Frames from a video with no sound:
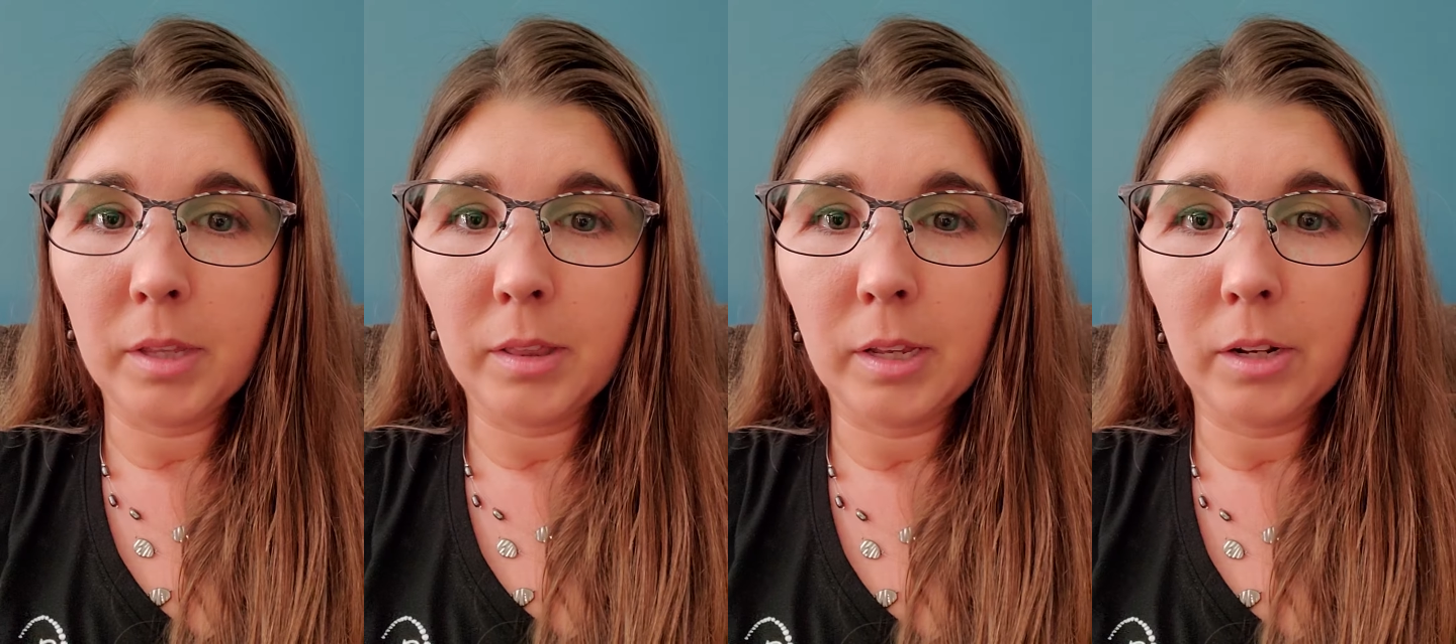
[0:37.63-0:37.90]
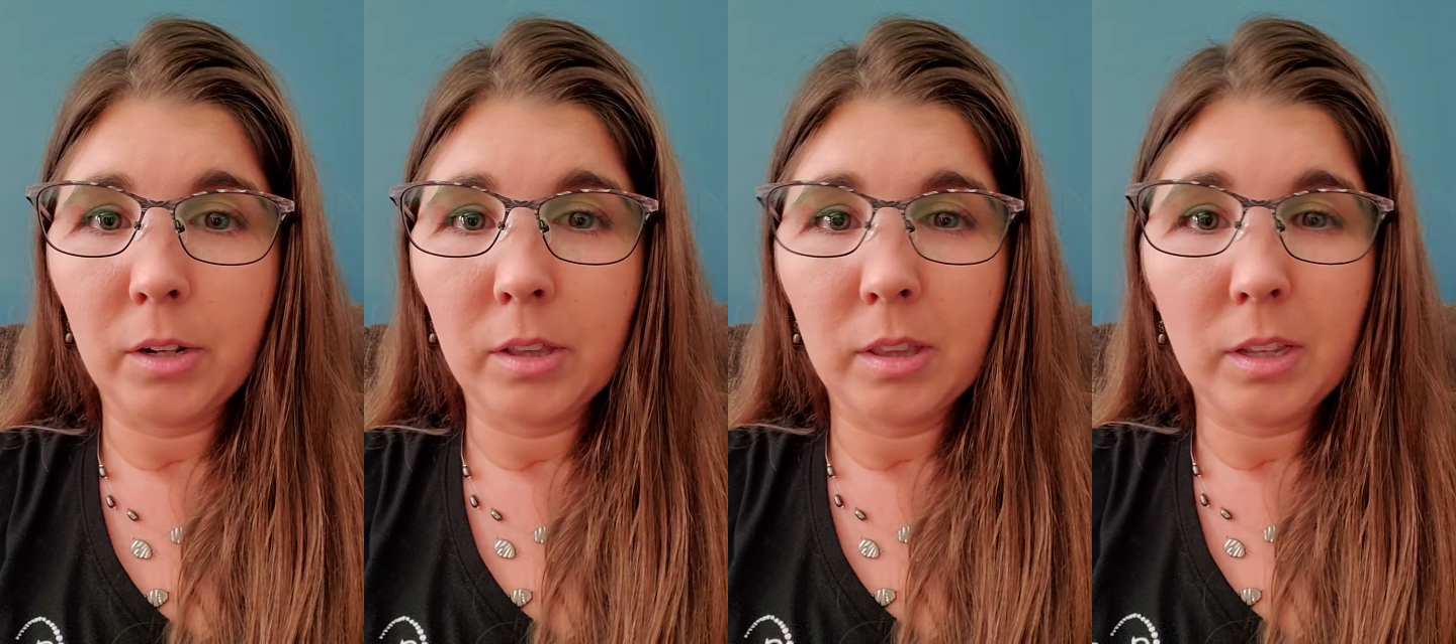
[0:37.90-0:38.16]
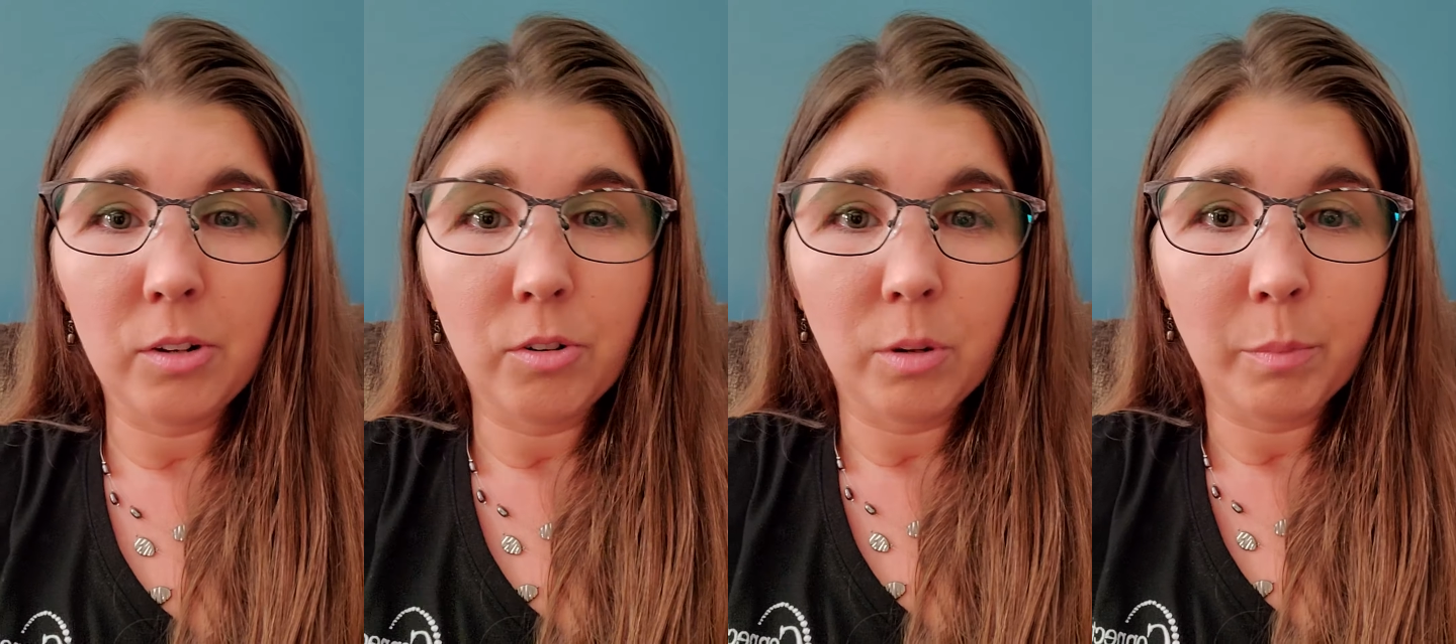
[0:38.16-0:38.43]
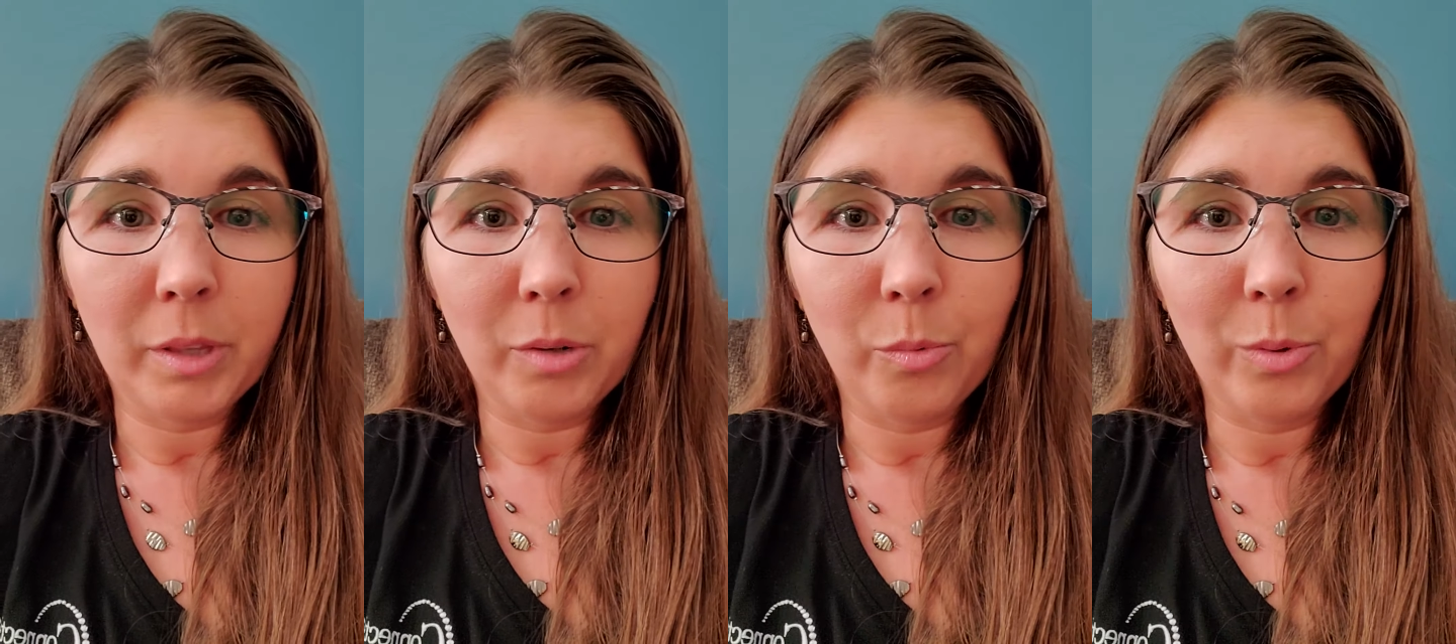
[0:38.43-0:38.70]
they, they
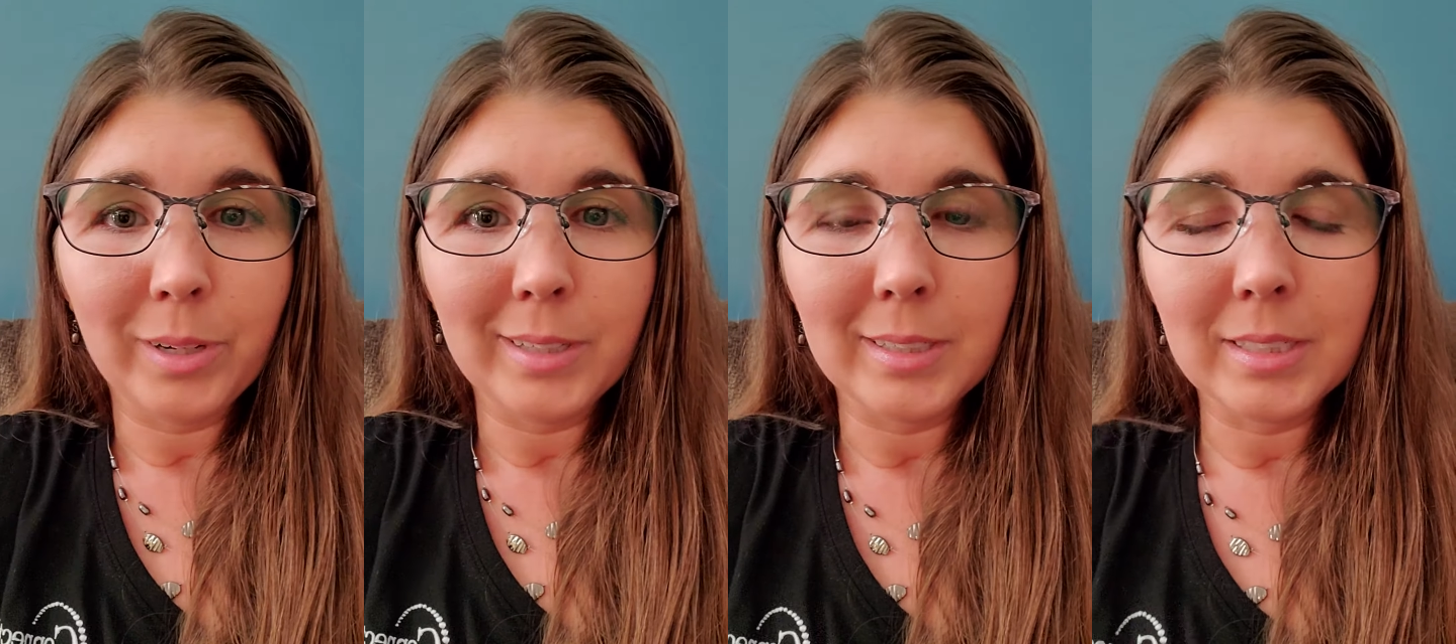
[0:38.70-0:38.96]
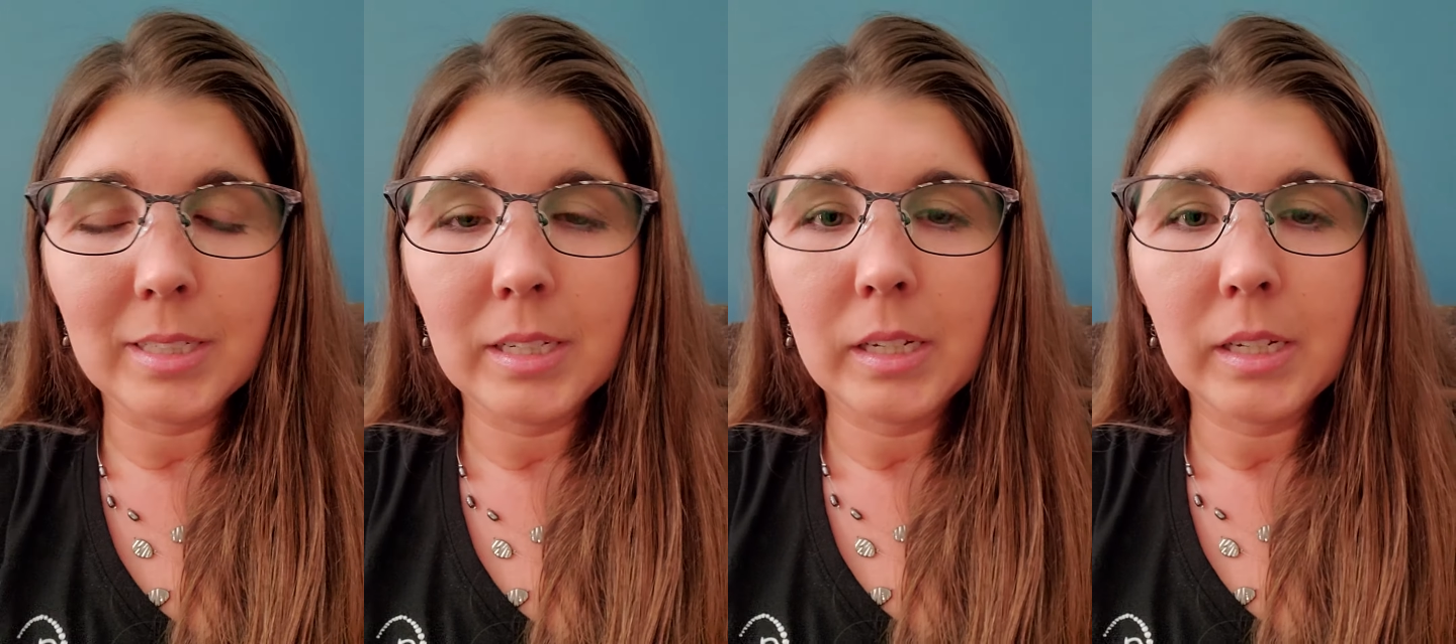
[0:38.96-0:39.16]
normally wouldn't.